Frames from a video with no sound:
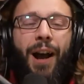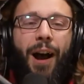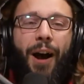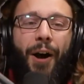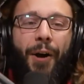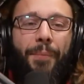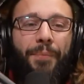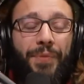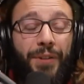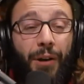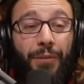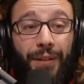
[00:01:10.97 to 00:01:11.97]
Um,
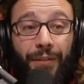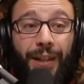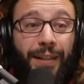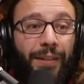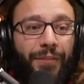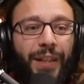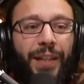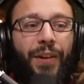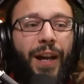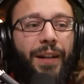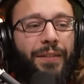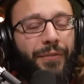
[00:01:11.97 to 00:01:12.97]
so I was living in Lviv.
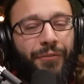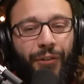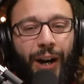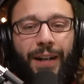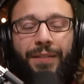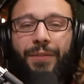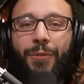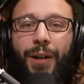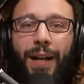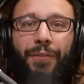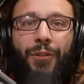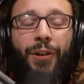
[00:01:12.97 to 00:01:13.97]
I had some friends and
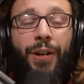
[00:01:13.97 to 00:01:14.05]
whatever,